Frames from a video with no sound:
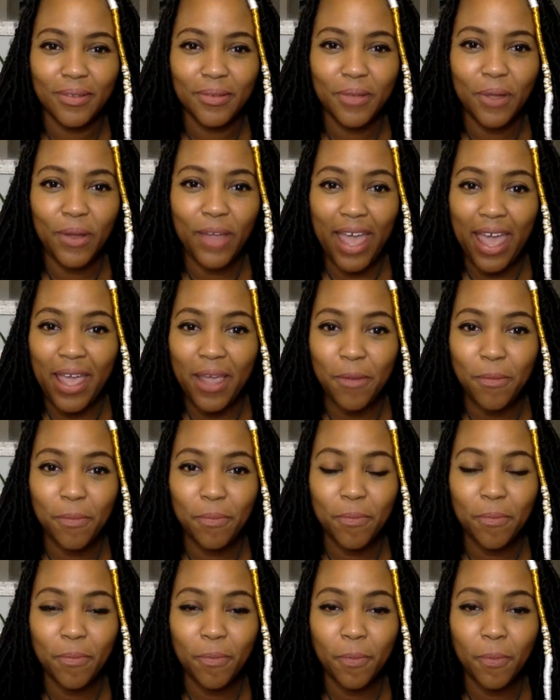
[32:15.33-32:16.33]
Okay?
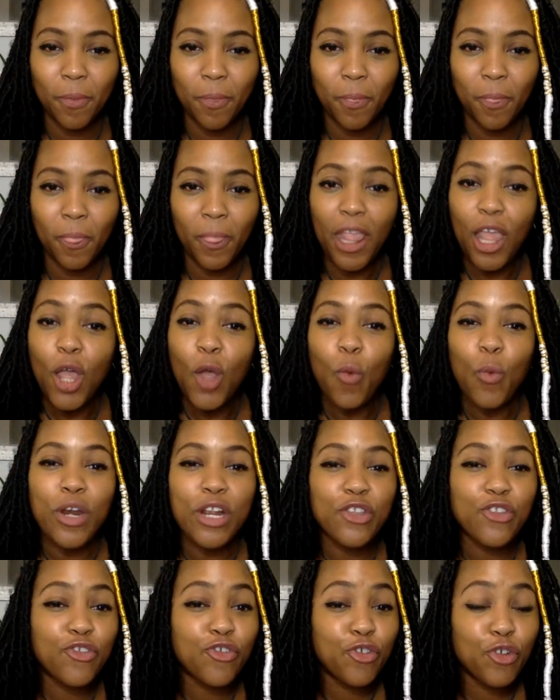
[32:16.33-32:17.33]
When
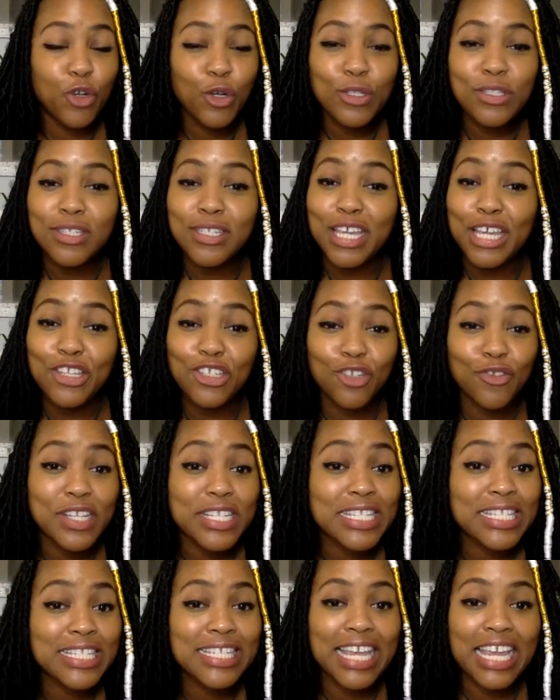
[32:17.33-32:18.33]
a true teacher
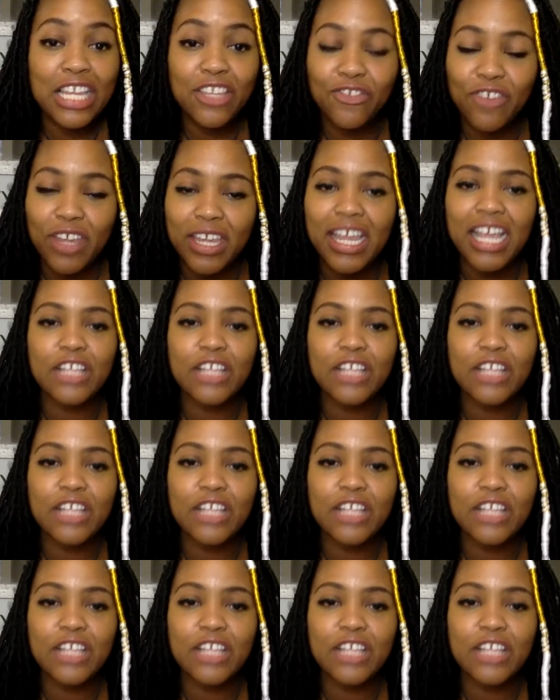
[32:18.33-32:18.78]
is teaching,